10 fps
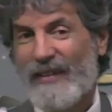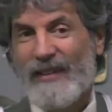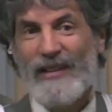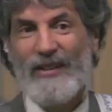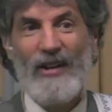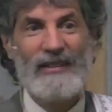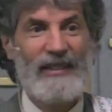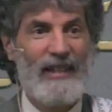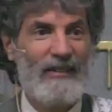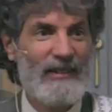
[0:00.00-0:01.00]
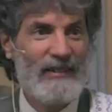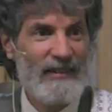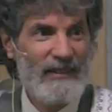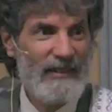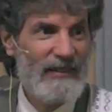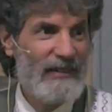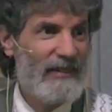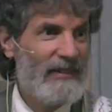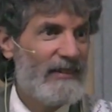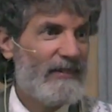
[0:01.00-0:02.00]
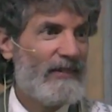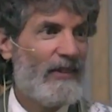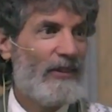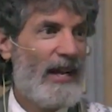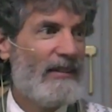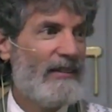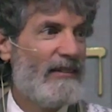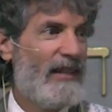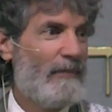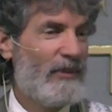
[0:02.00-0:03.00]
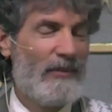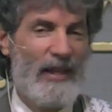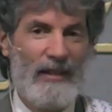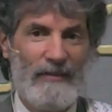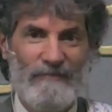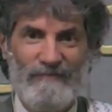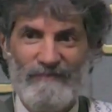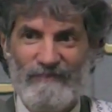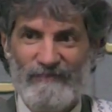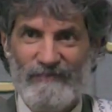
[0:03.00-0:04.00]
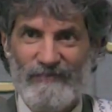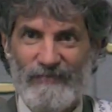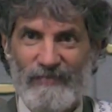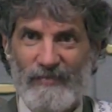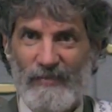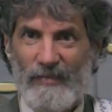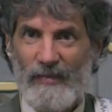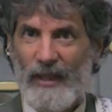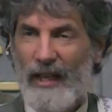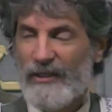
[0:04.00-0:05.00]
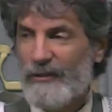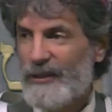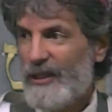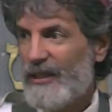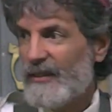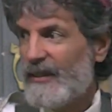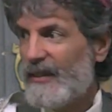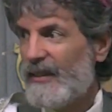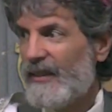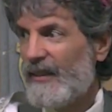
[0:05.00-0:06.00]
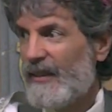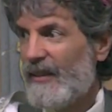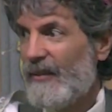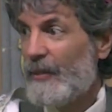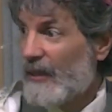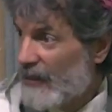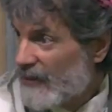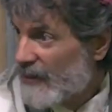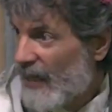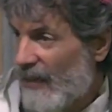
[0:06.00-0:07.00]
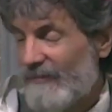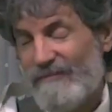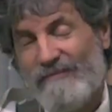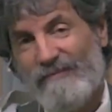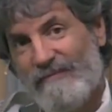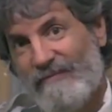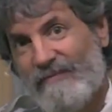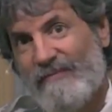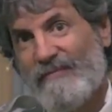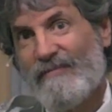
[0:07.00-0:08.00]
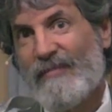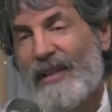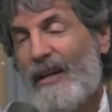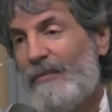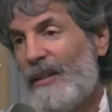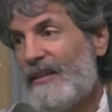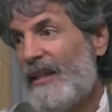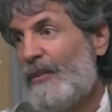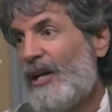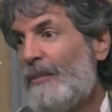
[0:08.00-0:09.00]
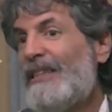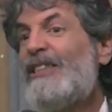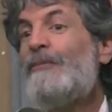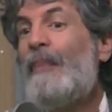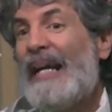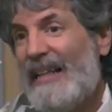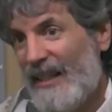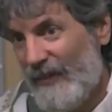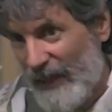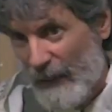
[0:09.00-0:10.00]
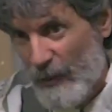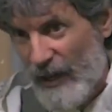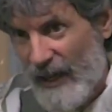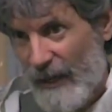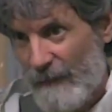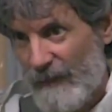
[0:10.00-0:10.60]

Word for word: you get lost there and go down in the depths of hell as a result. But in this account, God blessed Abraham in spite of Abraham.